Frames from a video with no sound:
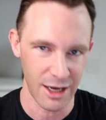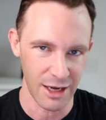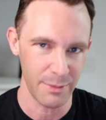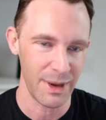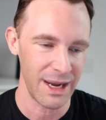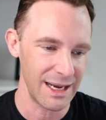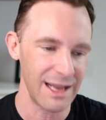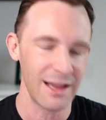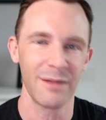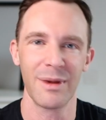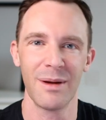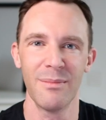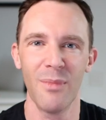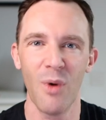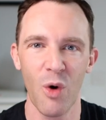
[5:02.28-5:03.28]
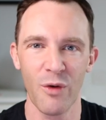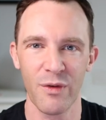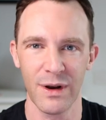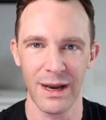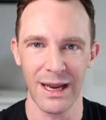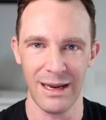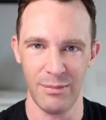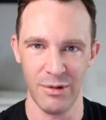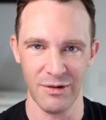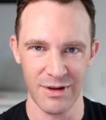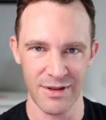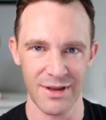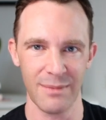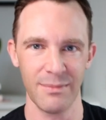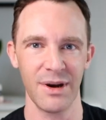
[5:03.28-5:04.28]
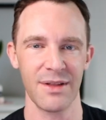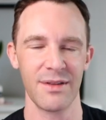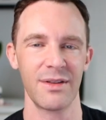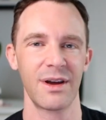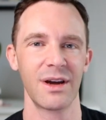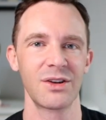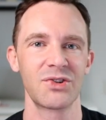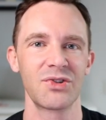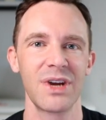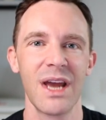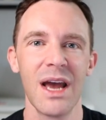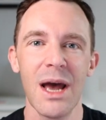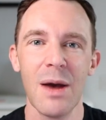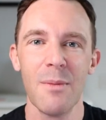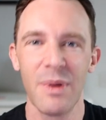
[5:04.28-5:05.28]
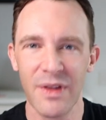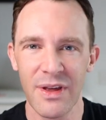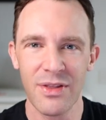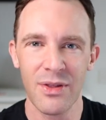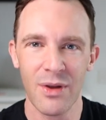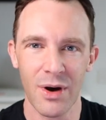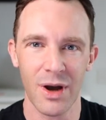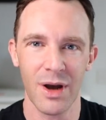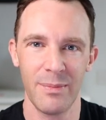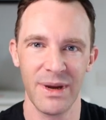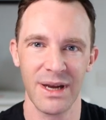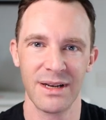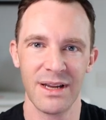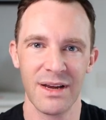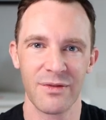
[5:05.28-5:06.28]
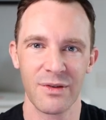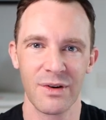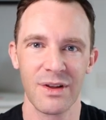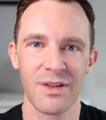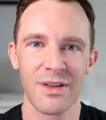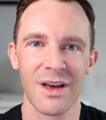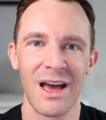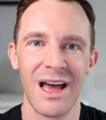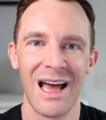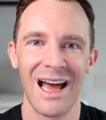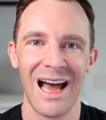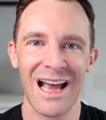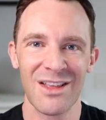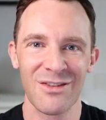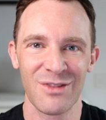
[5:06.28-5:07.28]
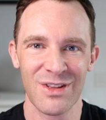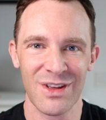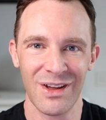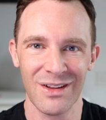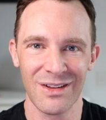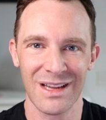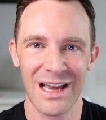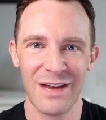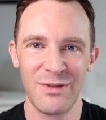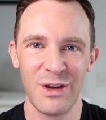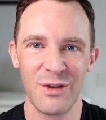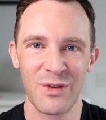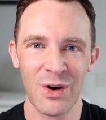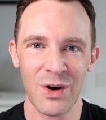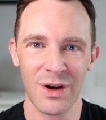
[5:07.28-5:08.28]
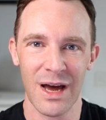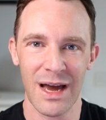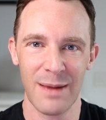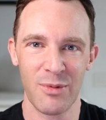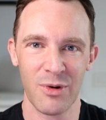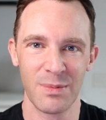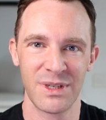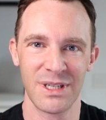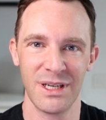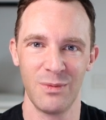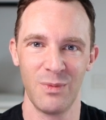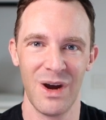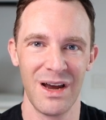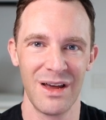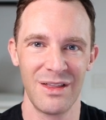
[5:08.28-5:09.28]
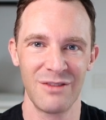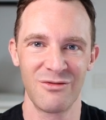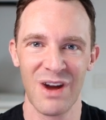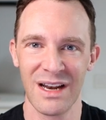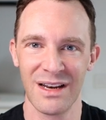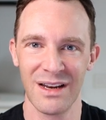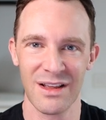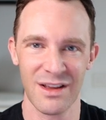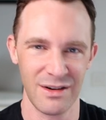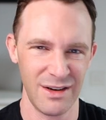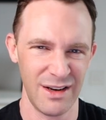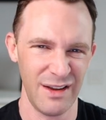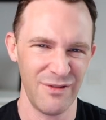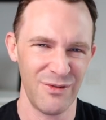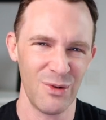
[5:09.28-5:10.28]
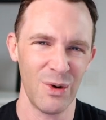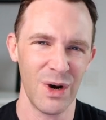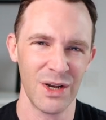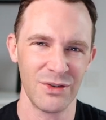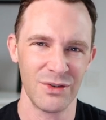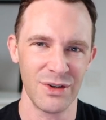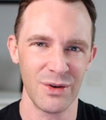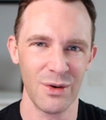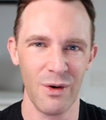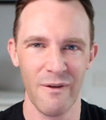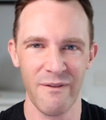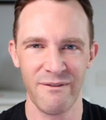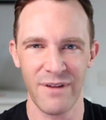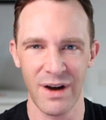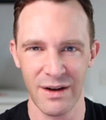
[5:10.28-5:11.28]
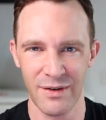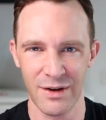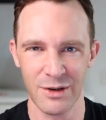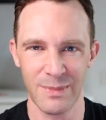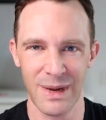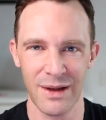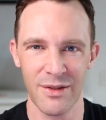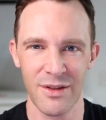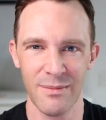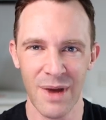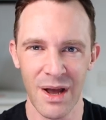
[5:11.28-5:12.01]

you're going to pay a little bit more for labor in some parts of the country, but there's not a big difference. As a result, if you've got a property where the rent is only £400 or £500 a